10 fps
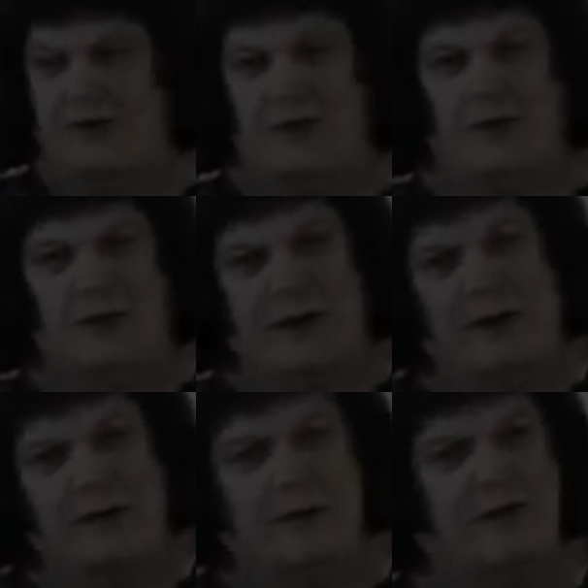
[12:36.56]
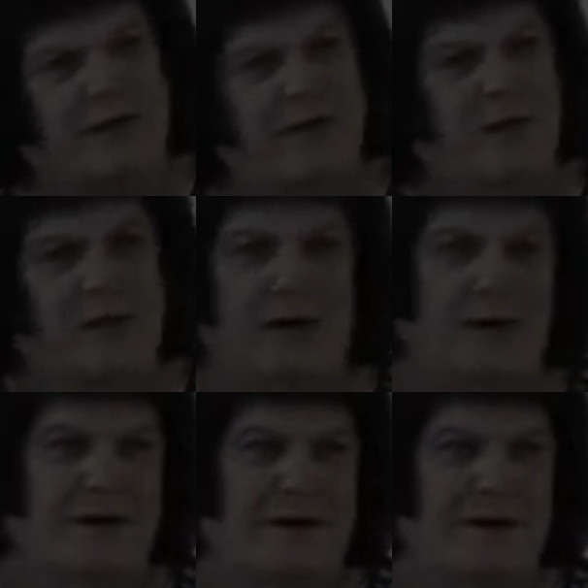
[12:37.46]
the whole way we perceive the
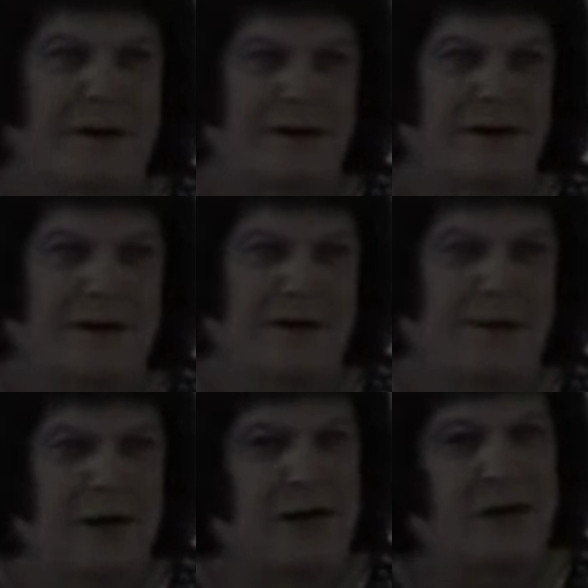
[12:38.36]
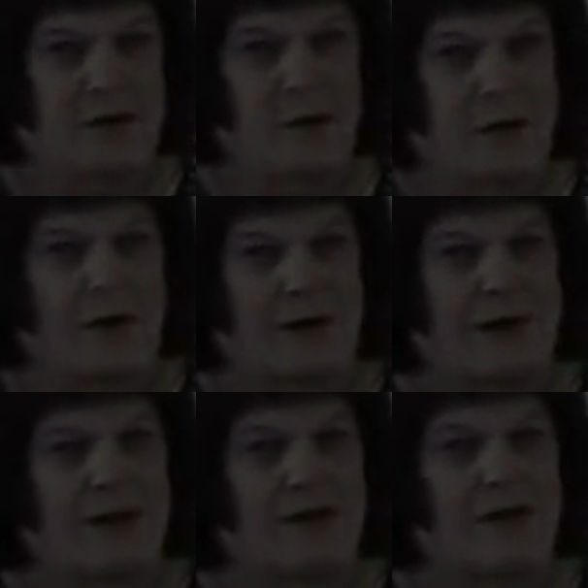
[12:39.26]
world. Because the world
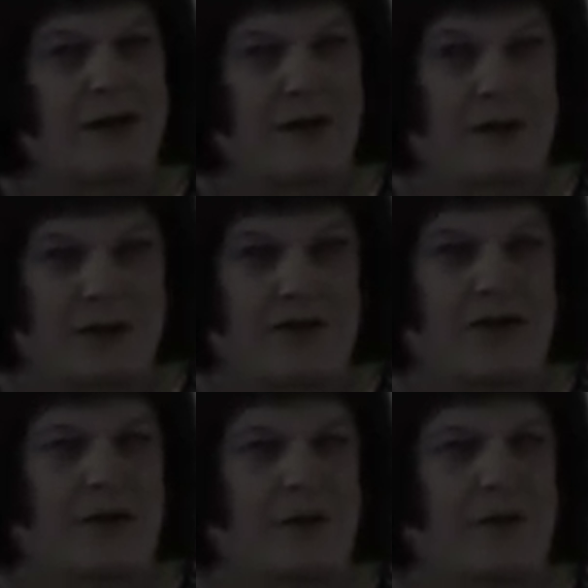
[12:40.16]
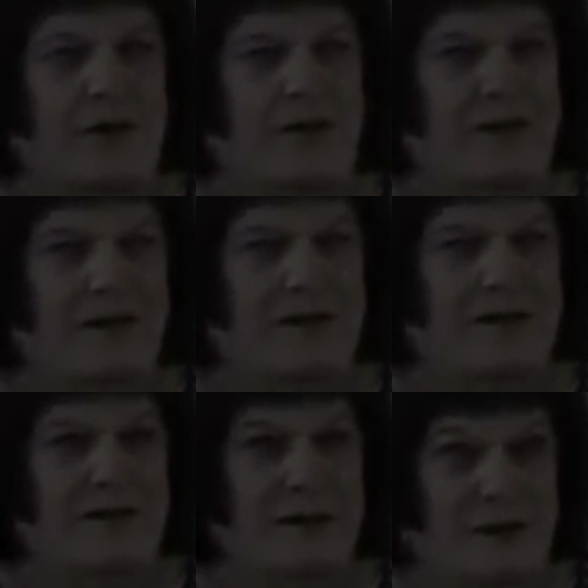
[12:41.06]
is still perfect,
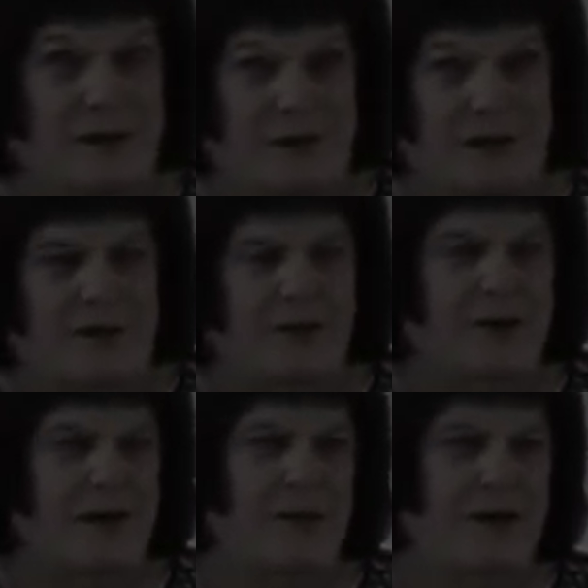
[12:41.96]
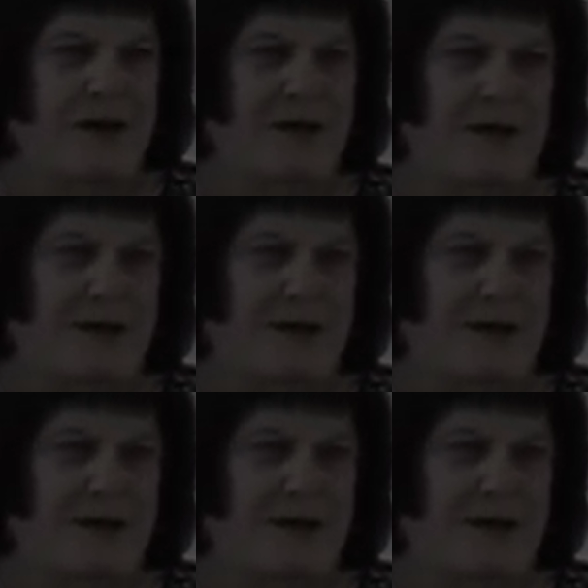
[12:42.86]
right the way he made it.